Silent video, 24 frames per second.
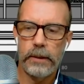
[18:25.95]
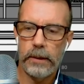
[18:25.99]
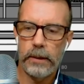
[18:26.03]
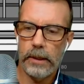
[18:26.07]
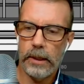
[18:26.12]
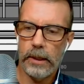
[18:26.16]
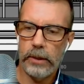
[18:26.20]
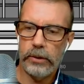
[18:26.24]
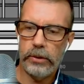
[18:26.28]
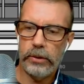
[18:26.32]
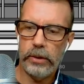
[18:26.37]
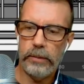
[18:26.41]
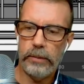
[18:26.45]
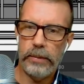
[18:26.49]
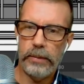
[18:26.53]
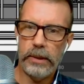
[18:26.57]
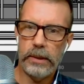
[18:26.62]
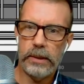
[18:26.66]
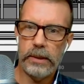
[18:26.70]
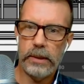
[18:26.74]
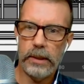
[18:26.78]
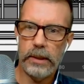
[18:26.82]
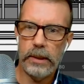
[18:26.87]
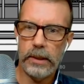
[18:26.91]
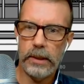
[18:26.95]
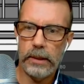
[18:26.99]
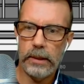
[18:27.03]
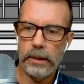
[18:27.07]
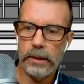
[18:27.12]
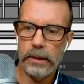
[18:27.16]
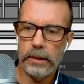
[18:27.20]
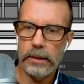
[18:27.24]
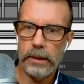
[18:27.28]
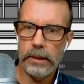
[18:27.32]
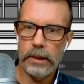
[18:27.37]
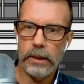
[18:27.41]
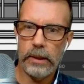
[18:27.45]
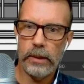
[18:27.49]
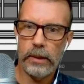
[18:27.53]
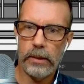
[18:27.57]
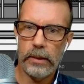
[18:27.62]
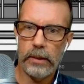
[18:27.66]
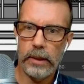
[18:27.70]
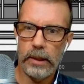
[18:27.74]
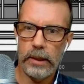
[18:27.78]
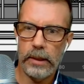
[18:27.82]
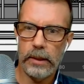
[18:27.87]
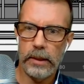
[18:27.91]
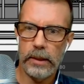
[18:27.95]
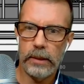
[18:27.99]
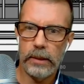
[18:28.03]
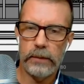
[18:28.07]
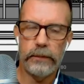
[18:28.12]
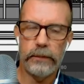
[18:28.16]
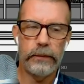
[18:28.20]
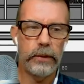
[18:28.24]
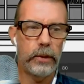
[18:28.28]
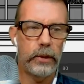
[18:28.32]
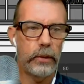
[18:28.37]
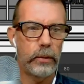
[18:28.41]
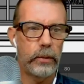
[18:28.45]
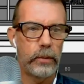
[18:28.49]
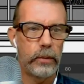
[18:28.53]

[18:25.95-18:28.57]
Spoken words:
I should be seeing this here in this view.